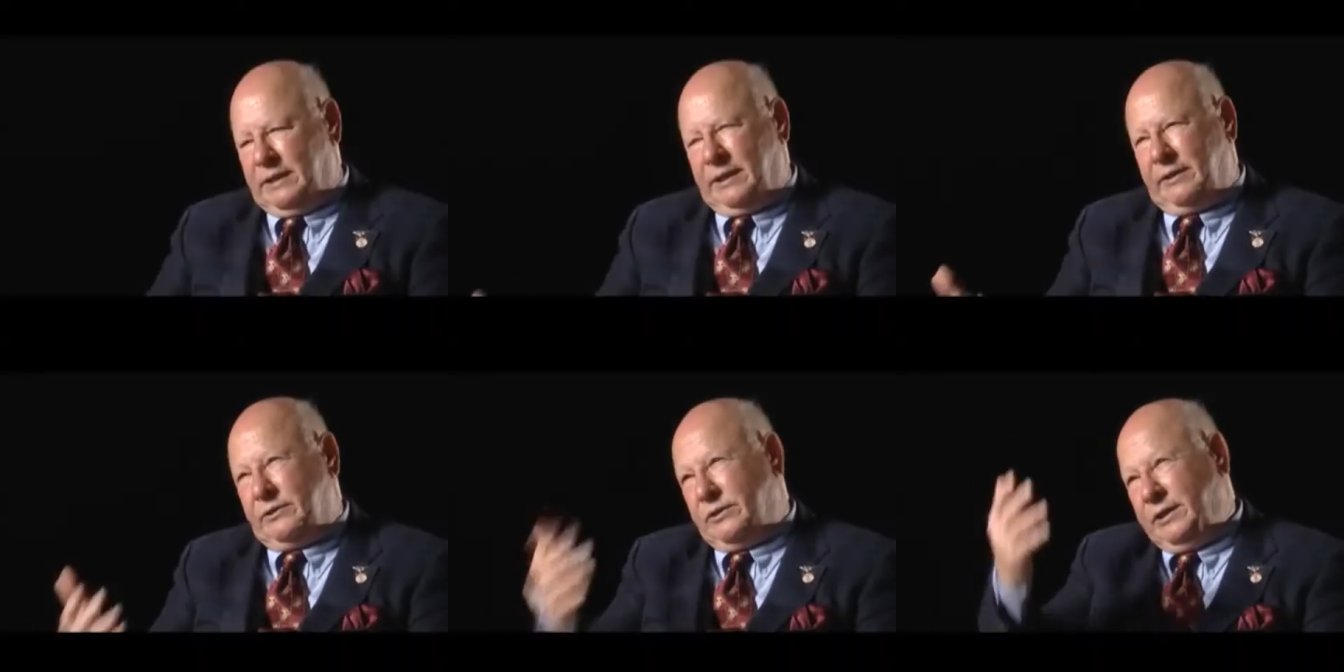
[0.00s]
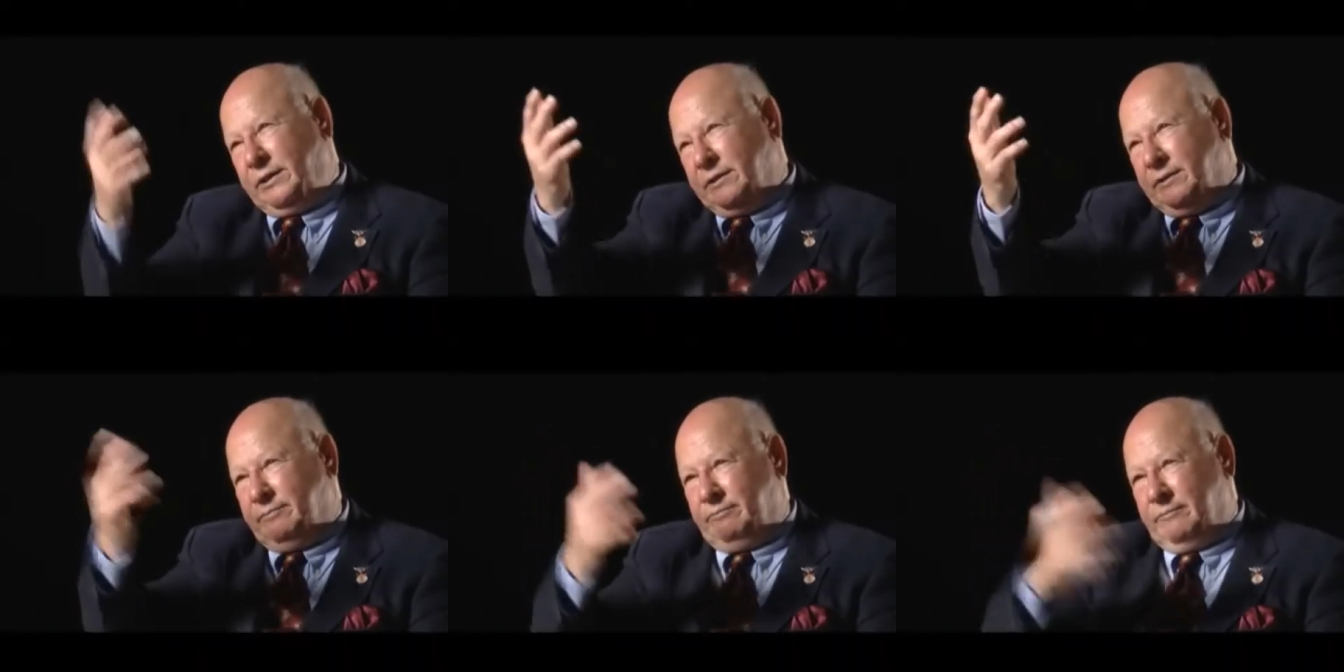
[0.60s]
I could see
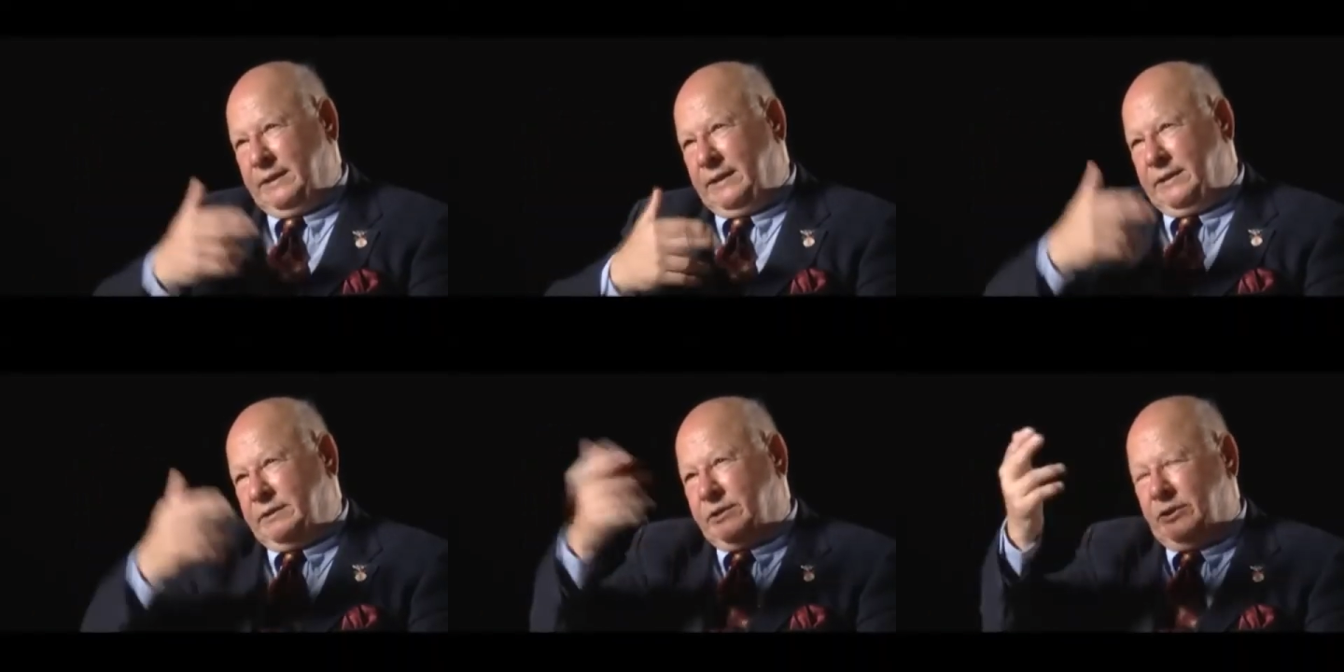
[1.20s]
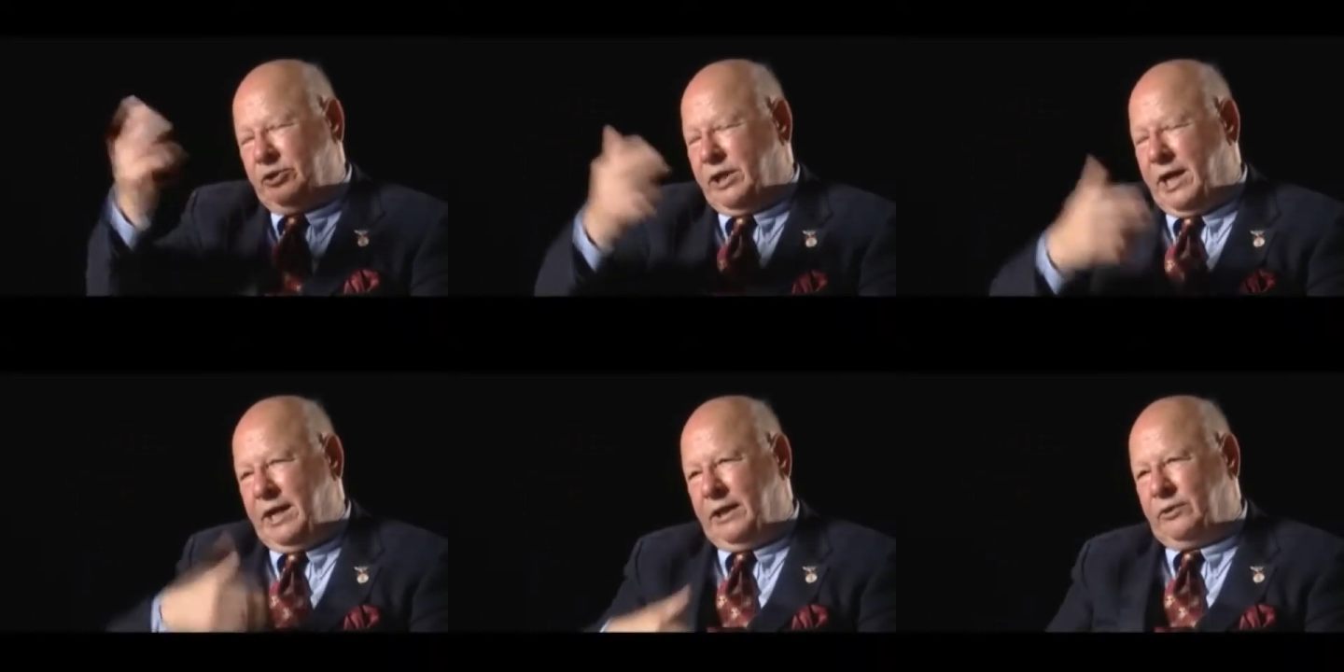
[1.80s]
the sun shining